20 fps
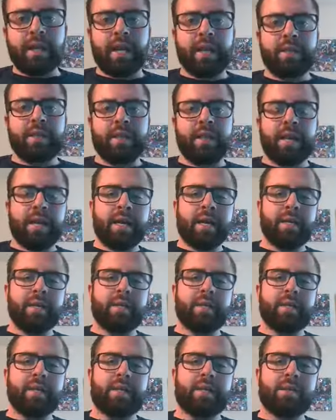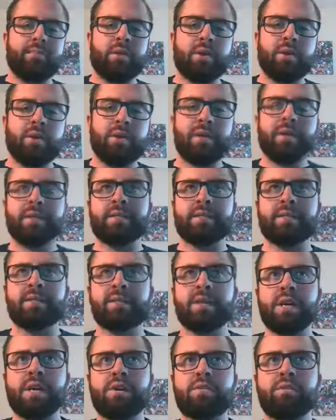and then the park
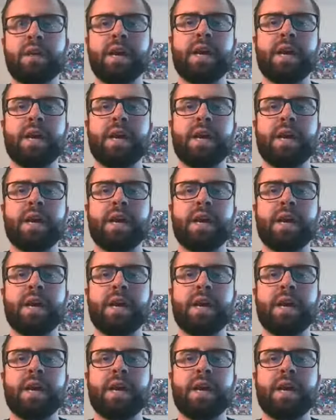itself